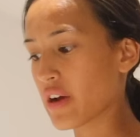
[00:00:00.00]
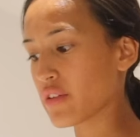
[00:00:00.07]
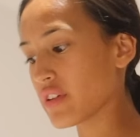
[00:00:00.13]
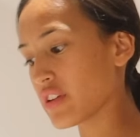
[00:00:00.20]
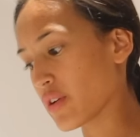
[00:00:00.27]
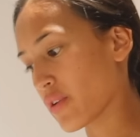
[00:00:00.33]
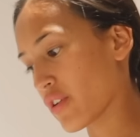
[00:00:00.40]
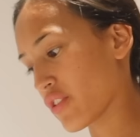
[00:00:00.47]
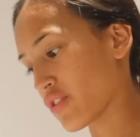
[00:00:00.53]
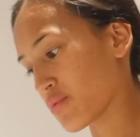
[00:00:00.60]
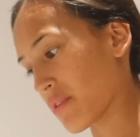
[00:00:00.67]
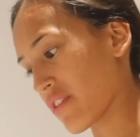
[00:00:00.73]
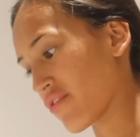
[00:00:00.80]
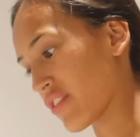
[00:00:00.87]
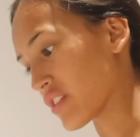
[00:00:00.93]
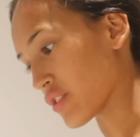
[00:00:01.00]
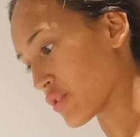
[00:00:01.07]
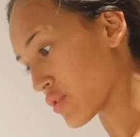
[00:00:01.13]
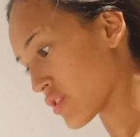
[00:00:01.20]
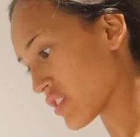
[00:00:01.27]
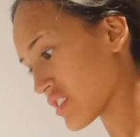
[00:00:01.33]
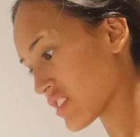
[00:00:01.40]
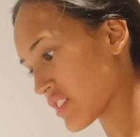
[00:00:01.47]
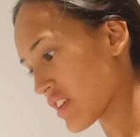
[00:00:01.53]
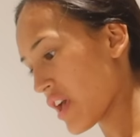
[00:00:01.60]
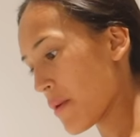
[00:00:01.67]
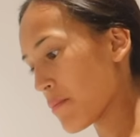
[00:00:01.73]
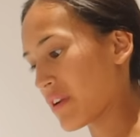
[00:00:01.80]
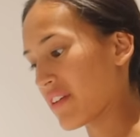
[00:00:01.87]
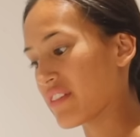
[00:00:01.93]
I only know her through my friend Lucas,
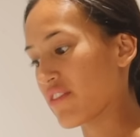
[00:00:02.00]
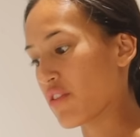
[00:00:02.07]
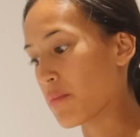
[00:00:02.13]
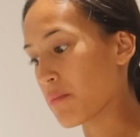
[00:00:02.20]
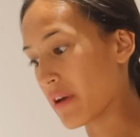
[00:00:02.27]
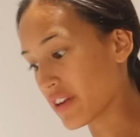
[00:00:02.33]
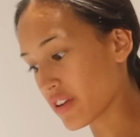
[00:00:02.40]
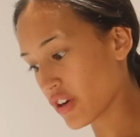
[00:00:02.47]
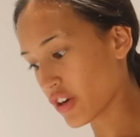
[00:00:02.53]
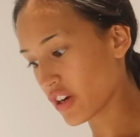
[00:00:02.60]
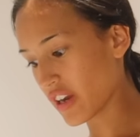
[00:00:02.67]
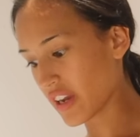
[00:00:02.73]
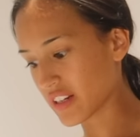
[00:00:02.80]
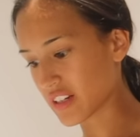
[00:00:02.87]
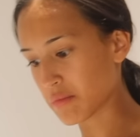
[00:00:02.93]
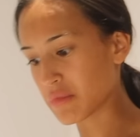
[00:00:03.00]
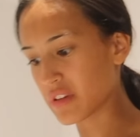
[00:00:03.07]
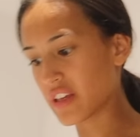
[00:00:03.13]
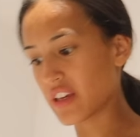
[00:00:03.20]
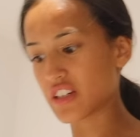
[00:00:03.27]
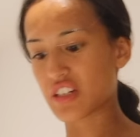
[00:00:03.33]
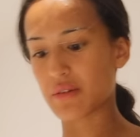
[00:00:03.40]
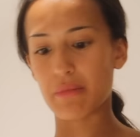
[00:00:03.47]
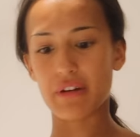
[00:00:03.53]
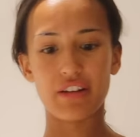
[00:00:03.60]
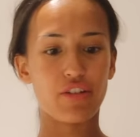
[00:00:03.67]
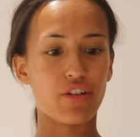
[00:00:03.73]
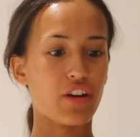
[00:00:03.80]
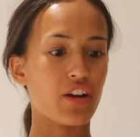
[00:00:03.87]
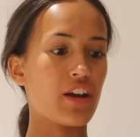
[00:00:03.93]
but I've never met her, and Amelia, she met
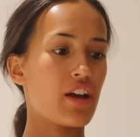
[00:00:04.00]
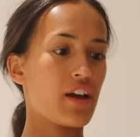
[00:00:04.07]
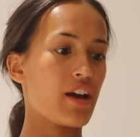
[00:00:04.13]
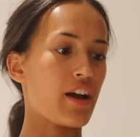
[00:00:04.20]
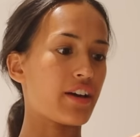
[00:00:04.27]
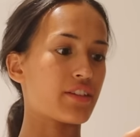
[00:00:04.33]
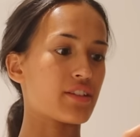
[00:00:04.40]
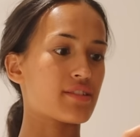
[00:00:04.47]
her at